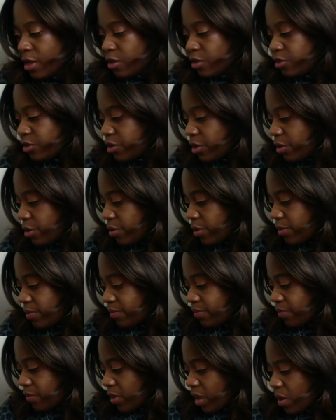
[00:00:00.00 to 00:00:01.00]

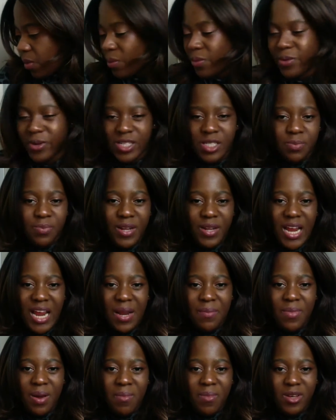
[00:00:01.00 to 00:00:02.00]
So I will
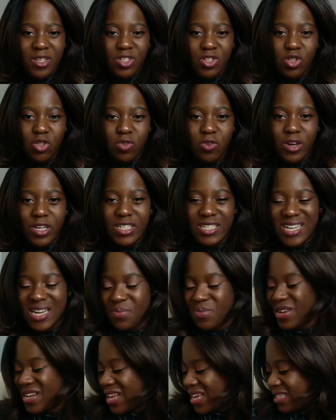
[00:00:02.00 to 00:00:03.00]
explain about my storage a little
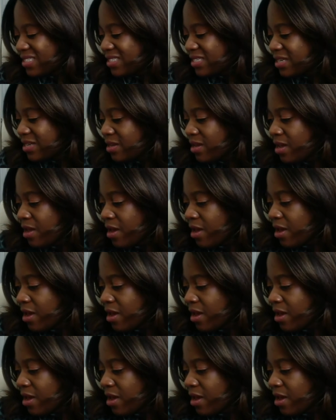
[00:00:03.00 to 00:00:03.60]
bit later,